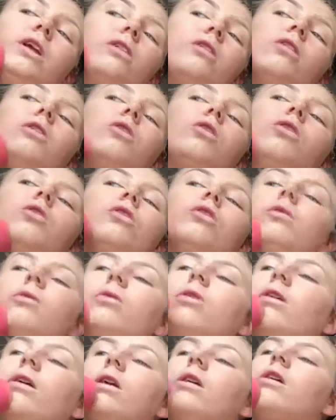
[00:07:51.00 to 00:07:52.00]
need to order
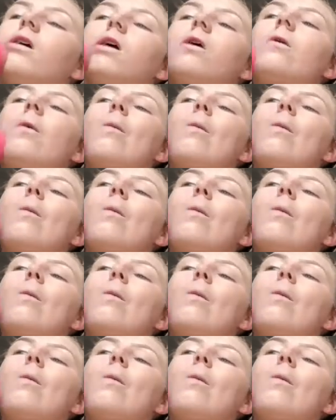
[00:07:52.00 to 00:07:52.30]
one.